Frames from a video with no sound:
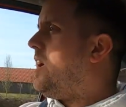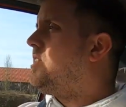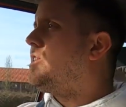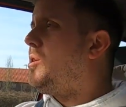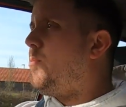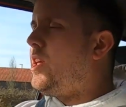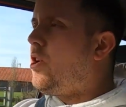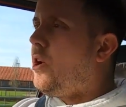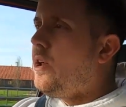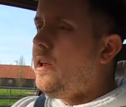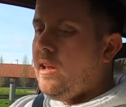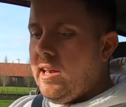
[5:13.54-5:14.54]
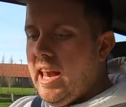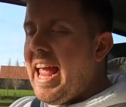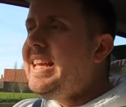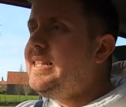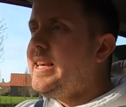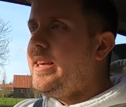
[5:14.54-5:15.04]
think we got
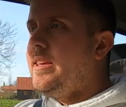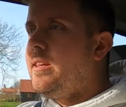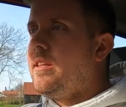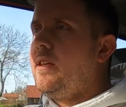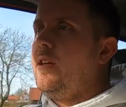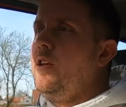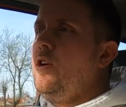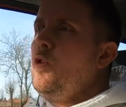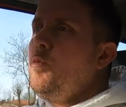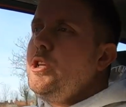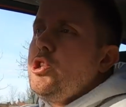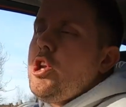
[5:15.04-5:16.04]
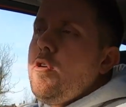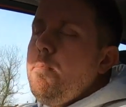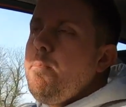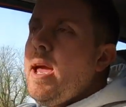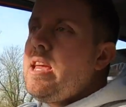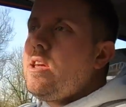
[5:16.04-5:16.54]
lazy. We just don't
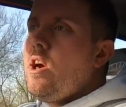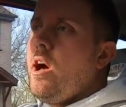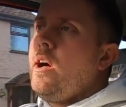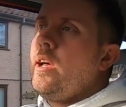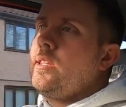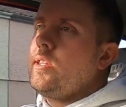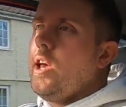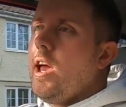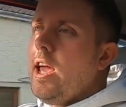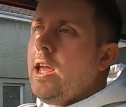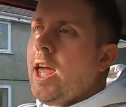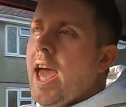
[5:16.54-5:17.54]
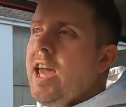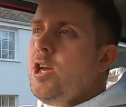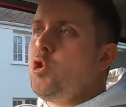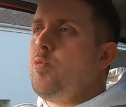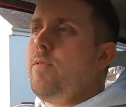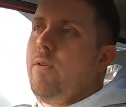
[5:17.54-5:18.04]
make cars that
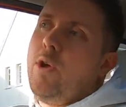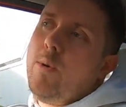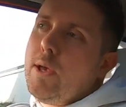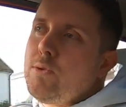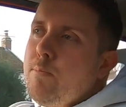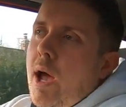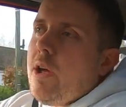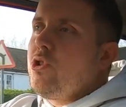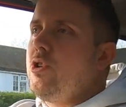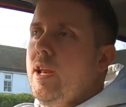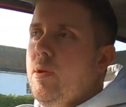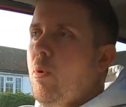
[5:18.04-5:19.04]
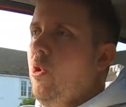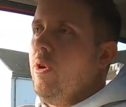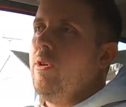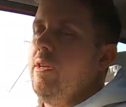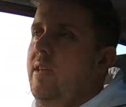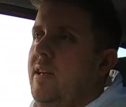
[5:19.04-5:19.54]
engage with you as much anymore.
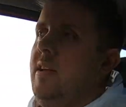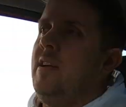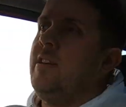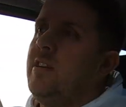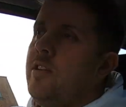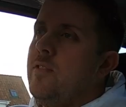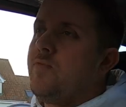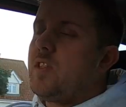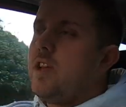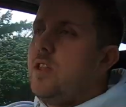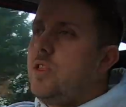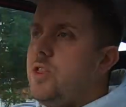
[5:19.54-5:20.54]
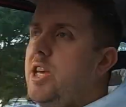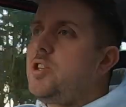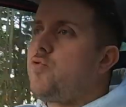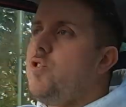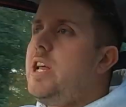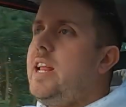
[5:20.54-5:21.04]
This
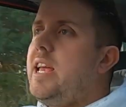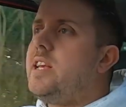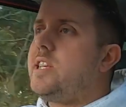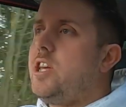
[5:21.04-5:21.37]
really is a